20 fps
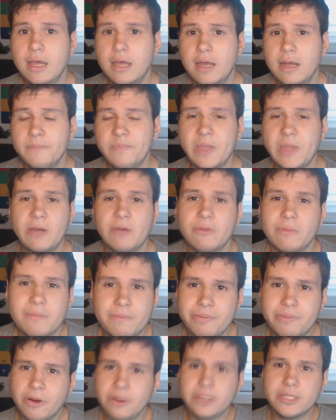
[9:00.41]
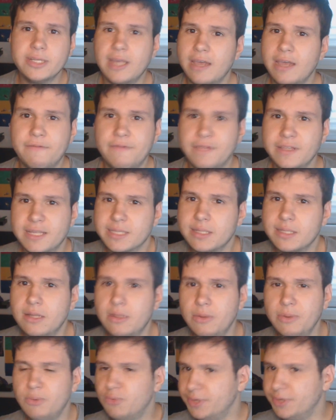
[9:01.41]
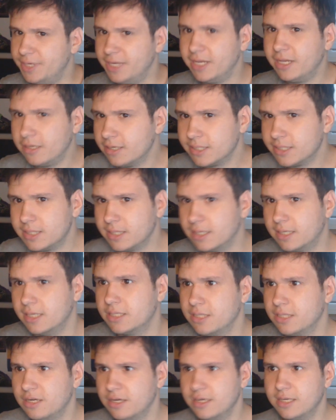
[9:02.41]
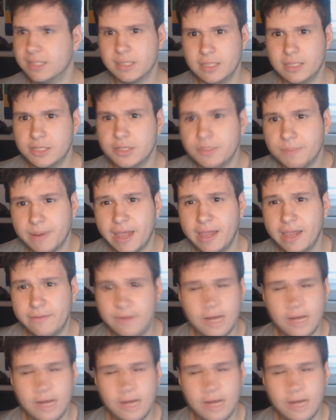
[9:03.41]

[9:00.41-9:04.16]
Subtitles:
Now, personally, I think that's a little bit ridiculous that Kickstarter doesn't let you pay via